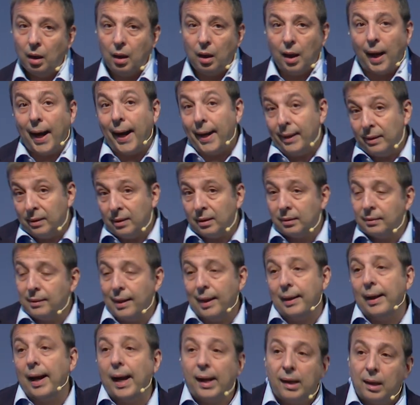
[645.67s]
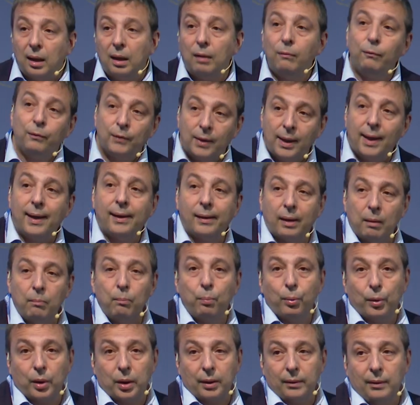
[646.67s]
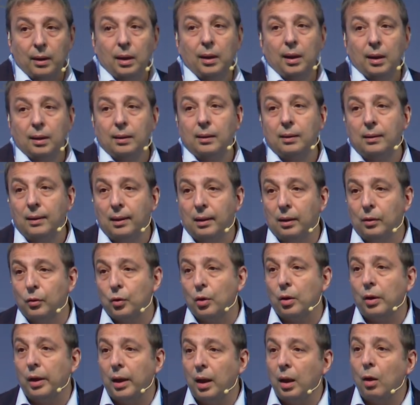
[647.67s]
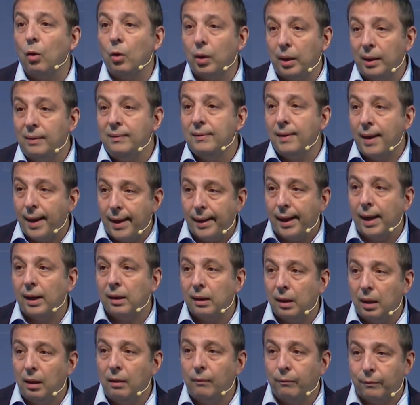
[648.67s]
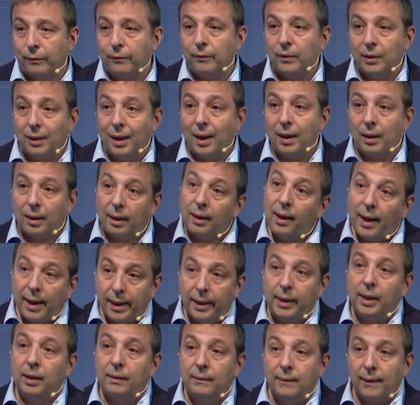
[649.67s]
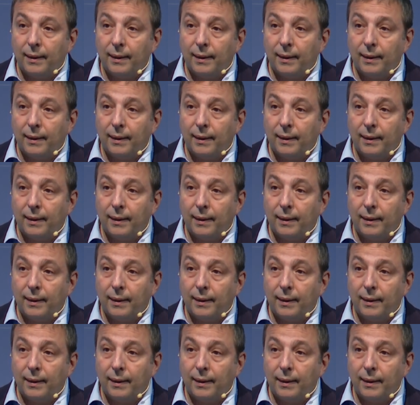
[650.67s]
either directly if they are importing in the territory, or indirectly if their clients are